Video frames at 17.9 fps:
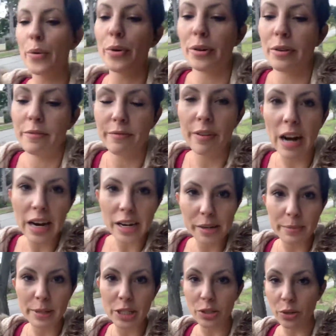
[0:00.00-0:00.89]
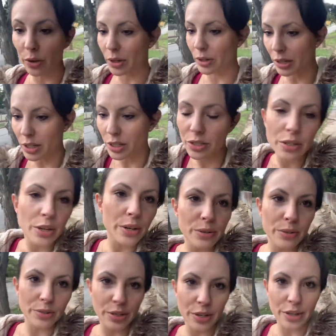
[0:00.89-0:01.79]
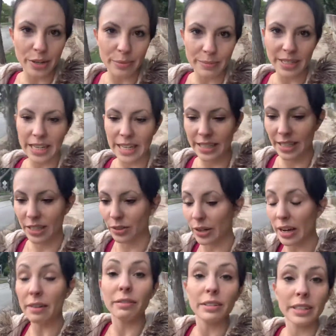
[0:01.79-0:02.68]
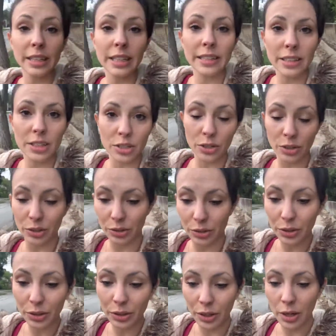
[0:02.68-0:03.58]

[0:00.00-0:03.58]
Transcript: your environment, or your external circumstances, or everything that's not you,